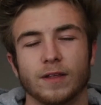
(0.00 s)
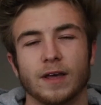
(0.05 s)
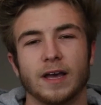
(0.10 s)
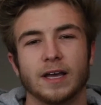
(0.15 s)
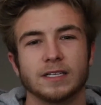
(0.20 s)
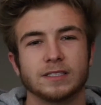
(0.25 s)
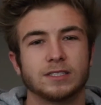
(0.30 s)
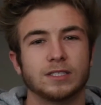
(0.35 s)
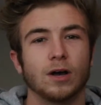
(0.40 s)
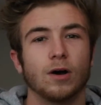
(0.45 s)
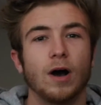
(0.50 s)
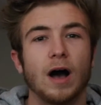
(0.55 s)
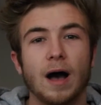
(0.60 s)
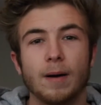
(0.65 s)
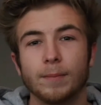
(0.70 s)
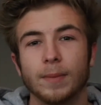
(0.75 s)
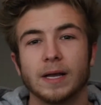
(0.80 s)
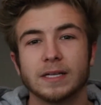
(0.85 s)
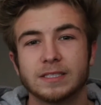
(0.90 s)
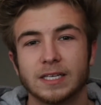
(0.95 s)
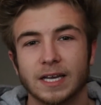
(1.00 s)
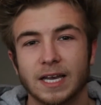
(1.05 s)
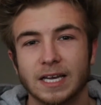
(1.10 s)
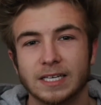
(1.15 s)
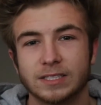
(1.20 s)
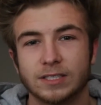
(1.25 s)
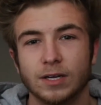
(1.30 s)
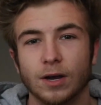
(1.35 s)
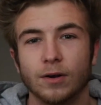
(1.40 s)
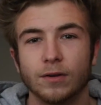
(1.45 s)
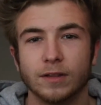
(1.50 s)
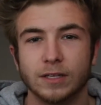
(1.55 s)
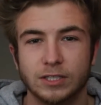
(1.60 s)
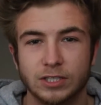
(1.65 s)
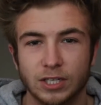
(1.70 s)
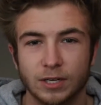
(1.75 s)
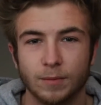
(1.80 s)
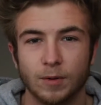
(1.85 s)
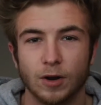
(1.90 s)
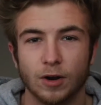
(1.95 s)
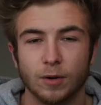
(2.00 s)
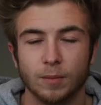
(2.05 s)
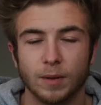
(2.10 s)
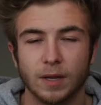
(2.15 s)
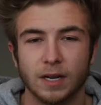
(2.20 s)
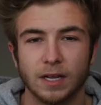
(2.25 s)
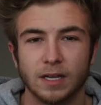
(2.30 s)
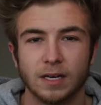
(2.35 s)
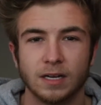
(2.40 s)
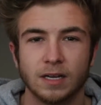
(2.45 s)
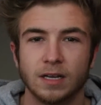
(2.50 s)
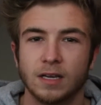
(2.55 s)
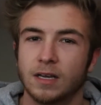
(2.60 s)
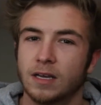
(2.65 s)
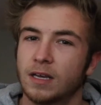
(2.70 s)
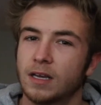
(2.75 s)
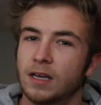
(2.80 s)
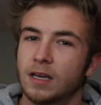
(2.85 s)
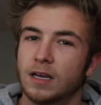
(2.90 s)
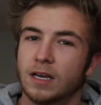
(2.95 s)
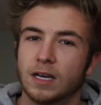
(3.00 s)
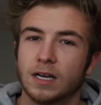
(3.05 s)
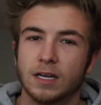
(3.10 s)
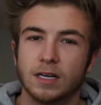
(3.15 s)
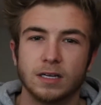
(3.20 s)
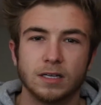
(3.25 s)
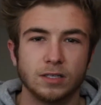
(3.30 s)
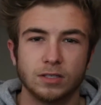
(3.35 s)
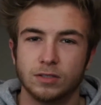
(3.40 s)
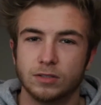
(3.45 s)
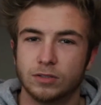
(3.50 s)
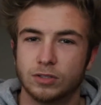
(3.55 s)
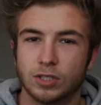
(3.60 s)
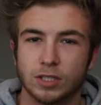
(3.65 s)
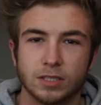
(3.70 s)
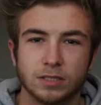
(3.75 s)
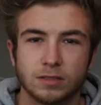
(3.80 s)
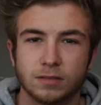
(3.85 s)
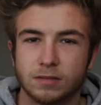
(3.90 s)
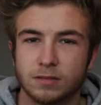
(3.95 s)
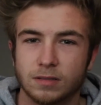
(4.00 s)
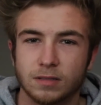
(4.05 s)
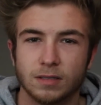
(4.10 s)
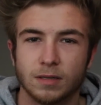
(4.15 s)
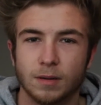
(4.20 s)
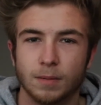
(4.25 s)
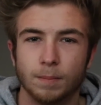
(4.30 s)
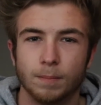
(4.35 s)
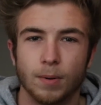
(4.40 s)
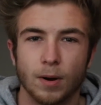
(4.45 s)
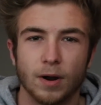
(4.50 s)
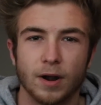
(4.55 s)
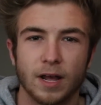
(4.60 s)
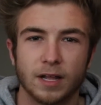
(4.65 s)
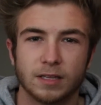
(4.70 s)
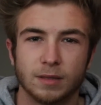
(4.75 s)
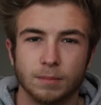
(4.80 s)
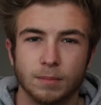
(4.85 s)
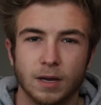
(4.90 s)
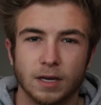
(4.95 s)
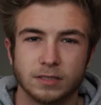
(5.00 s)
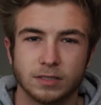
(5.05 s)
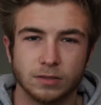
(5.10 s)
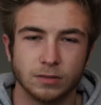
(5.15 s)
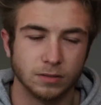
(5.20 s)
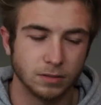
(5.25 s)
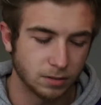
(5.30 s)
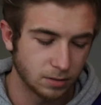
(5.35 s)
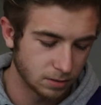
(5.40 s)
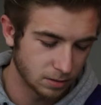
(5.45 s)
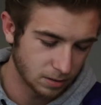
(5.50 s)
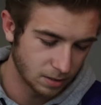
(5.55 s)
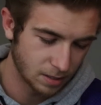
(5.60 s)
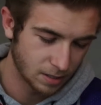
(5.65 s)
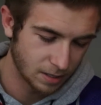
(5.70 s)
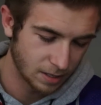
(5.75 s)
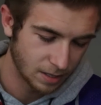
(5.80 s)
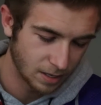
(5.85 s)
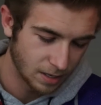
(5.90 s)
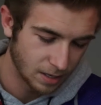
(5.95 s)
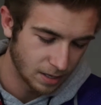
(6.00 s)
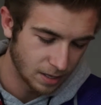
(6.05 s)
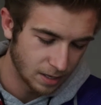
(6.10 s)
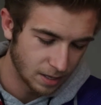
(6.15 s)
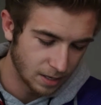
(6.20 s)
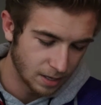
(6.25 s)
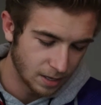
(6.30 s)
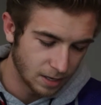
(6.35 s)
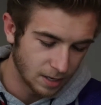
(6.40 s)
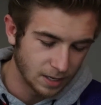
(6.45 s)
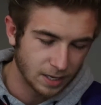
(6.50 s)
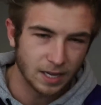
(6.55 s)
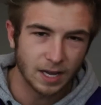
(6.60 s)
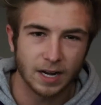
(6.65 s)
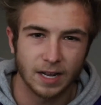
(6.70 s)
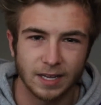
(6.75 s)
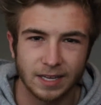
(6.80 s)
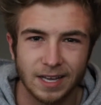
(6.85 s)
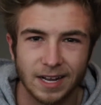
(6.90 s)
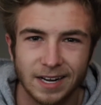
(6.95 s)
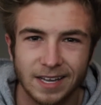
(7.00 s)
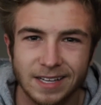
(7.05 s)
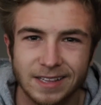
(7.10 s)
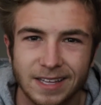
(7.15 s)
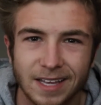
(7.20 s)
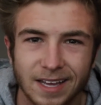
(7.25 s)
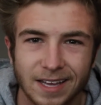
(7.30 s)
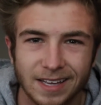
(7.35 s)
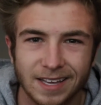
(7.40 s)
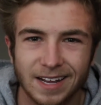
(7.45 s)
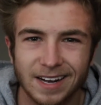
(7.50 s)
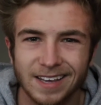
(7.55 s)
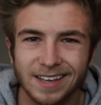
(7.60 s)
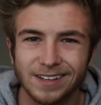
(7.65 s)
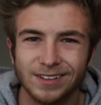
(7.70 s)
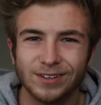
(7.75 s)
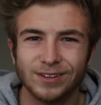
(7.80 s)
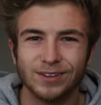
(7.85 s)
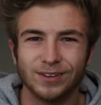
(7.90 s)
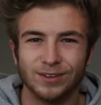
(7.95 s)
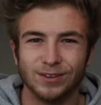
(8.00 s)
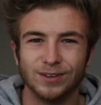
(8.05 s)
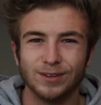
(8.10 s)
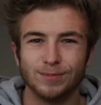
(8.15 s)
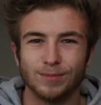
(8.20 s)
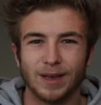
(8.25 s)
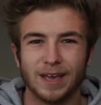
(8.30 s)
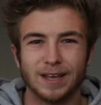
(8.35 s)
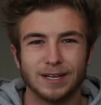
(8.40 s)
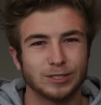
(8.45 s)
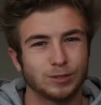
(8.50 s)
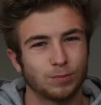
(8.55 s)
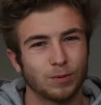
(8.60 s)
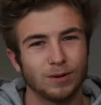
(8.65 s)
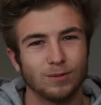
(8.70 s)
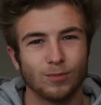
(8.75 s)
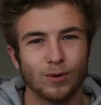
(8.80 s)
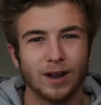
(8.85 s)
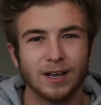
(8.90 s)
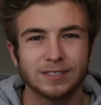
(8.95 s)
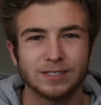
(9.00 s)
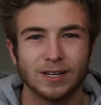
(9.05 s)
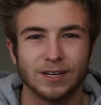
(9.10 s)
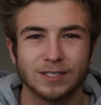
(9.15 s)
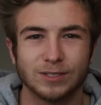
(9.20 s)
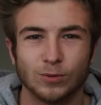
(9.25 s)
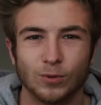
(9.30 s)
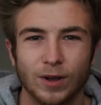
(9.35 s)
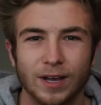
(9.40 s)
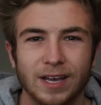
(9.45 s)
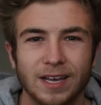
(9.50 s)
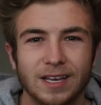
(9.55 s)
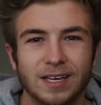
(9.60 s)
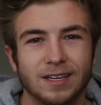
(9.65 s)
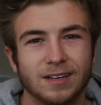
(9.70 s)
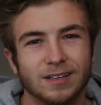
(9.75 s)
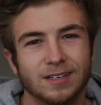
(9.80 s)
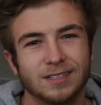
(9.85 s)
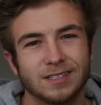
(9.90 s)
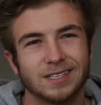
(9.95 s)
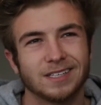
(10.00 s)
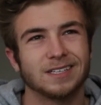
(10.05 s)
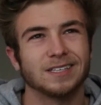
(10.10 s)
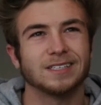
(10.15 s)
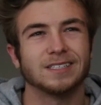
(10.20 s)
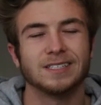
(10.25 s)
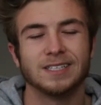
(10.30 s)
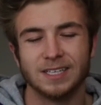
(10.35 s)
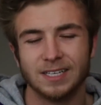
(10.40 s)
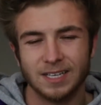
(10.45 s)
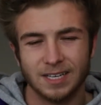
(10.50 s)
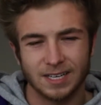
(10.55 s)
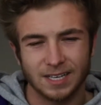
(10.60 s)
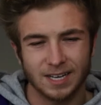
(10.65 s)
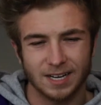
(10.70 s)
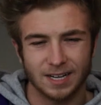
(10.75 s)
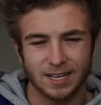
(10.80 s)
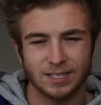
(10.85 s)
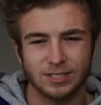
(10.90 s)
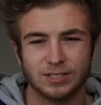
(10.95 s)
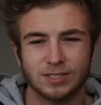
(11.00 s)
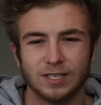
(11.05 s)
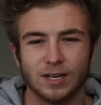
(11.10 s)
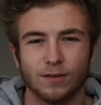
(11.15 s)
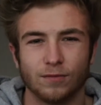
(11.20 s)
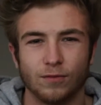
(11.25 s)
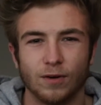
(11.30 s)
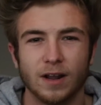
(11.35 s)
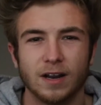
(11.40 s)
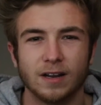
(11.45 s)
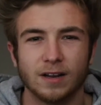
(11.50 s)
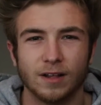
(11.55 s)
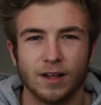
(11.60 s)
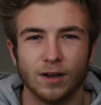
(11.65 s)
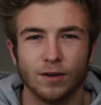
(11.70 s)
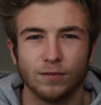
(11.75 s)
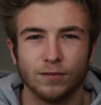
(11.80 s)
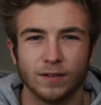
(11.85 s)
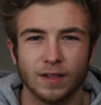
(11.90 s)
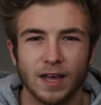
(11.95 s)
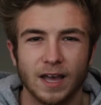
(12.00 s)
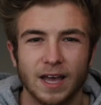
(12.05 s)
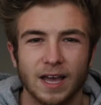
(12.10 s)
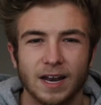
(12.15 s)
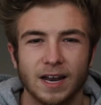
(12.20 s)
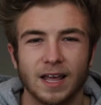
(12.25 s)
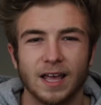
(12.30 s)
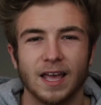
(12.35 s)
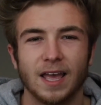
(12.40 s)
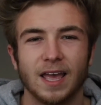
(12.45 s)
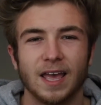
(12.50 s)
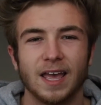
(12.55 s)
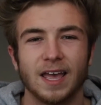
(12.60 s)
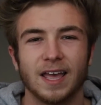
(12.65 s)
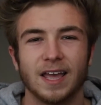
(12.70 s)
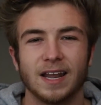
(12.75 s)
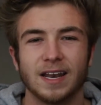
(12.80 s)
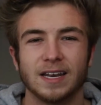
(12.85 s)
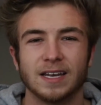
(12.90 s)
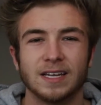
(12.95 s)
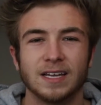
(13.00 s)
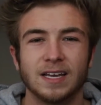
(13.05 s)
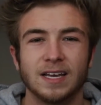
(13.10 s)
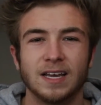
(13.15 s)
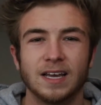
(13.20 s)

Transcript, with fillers: that. So I'm about to I guess go to the gym here in a minute. Just burn out the muscles. Gotta gotta get that gotta get looking good, man. Spring break's on its way, you know, gotta gotta get yourself ready to go for that and